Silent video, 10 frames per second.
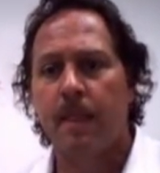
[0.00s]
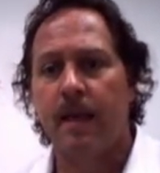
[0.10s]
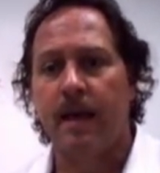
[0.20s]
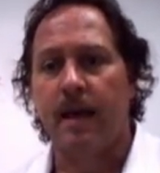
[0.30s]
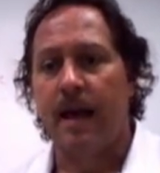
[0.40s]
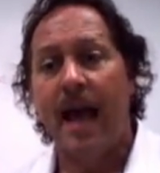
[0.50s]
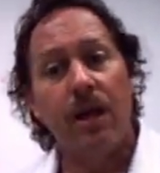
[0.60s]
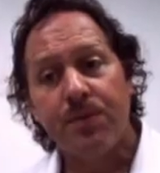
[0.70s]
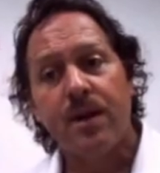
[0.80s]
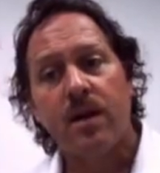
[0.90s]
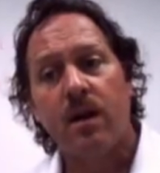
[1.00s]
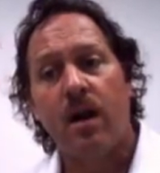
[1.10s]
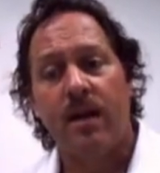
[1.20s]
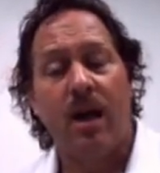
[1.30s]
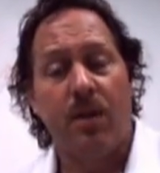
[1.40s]
out there
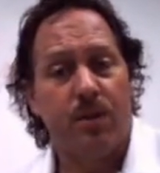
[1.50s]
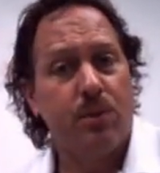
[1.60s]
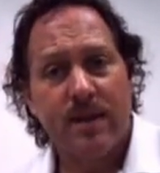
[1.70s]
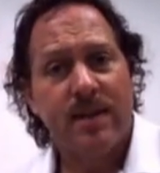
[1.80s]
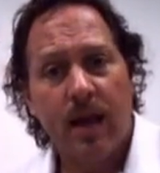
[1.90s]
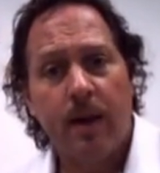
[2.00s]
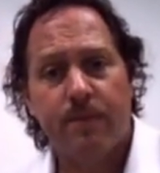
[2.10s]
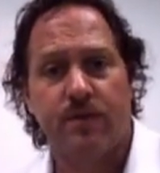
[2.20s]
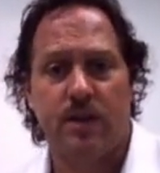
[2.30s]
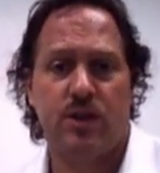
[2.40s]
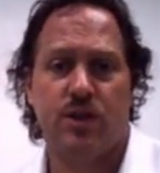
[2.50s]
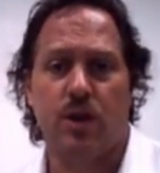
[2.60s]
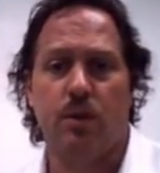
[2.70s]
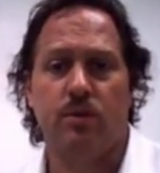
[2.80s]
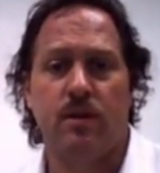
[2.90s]
on the Rusty Humphreys
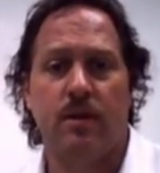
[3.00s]
show,